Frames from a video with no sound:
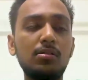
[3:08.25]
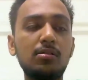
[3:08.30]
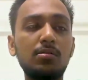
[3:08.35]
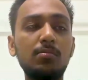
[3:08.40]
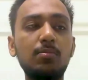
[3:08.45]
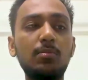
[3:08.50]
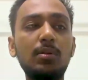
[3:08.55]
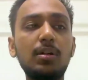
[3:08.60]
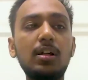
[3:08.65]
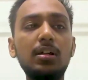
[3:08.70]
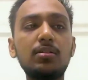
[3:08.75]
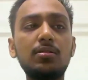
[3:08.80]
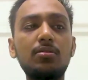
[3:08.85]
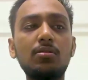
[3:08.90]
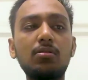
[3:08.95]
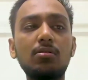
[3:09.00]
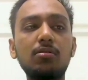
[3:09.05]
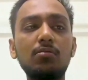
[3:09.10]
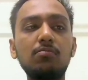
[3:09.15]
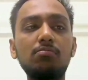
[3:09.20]
But I
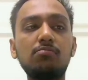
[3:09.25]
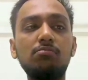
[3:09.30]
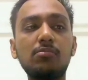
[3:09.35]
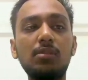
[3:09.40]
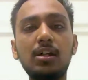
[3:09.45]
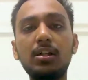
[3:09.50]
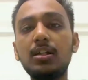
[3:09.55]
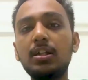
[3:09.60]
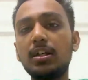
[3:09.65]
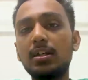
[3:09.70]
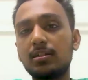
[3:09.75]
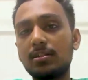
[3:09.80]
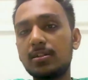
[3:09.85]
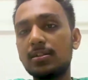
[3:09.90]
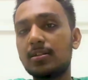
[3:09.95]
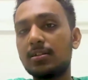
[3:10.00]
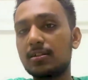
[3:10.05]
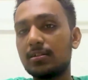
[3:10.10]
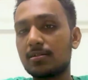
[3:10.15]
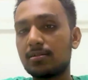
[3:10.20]
thought, and yes, it
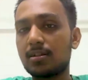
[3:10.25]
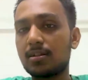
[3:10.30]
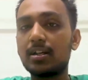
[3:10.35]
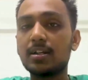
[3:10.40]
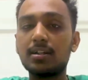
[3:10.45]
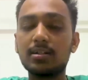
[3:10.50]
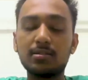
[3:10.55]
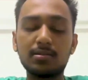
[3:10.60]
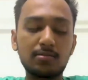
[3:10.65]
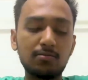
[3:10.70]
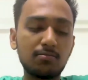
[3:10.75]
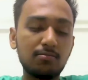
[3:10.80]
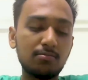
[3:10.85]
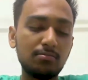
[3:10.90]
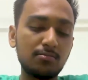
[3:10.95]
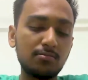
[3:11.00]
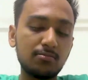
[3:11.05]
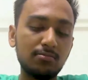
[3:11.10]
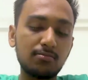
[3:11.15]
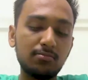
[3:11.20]
is, I guess.
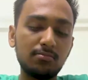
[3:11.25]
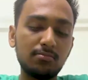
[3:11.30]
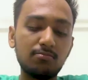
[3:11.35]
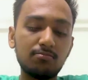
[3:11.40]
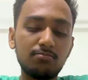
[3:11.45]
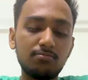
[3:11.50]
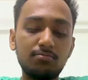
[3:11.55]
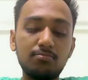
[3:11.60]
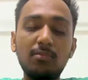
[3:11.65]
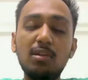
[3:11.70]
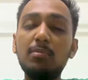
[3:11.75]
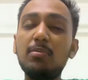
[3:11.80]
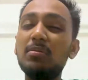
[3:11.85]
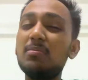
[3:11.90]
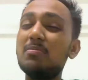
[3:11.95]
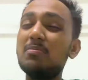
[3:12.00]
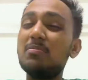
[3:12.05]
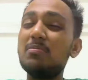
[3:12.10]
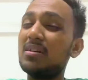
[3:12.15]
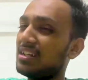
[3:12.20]
Maybe,
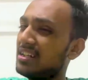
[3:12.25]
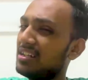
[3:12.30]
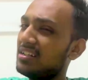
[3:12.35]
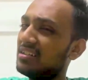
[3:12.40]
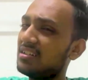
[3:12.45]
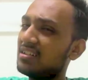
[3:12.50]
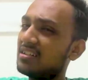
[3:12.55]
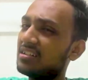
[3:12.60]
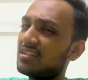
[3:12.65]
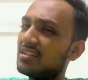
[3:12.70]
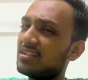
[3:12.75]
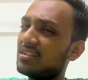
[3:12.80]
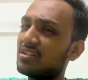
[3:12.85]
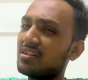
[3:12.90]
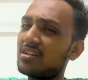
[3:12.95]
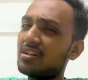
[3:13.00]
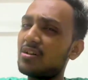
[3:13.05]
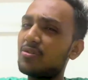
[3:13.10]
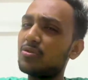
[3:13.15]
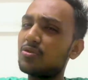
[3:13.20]
but it
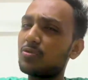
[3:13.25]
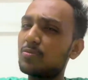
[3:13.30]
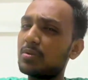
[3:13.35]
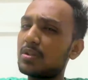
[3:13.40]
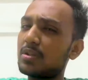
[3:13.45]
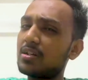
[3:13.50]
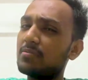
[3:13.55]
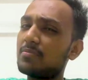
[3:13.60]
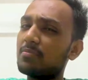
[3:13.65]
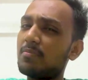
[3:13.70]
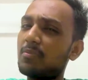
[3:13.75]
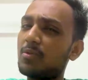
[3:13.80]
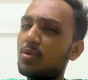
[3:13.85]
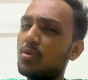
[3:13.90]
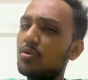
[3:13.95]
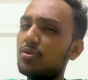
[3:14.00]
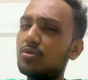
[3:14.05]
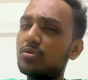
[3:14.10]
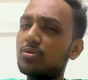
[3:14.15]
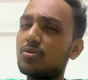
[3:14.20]
turned out to be a
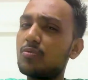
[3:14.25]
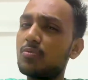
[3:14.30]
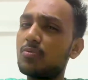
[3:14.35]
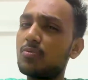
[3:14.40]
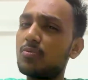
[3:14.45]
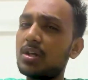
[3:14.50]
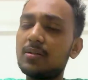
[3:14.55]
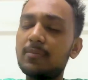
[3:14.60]
good to me.